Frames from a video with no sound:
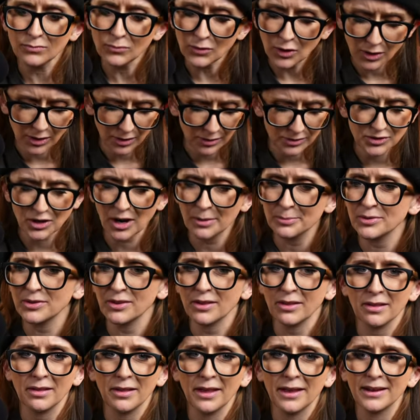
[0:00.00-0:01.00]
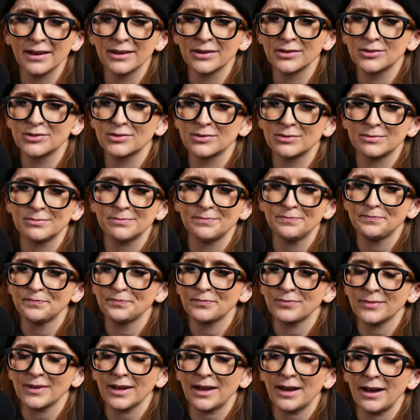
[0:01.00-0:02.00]
uh, tops of the legs,
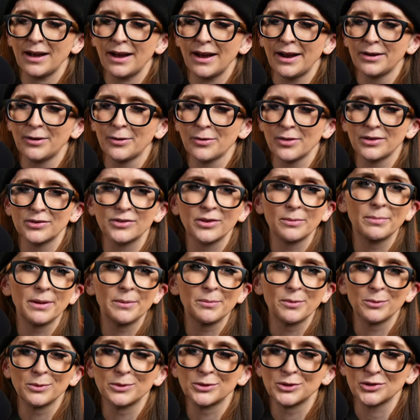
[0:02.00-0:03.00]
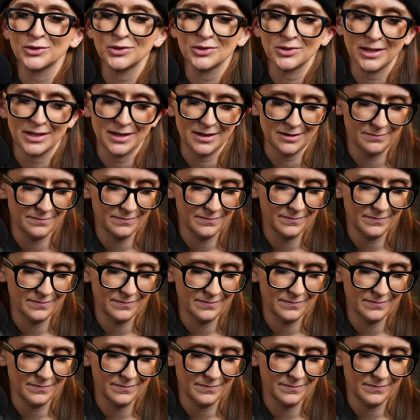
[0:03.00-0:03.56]
I know that some people will just like,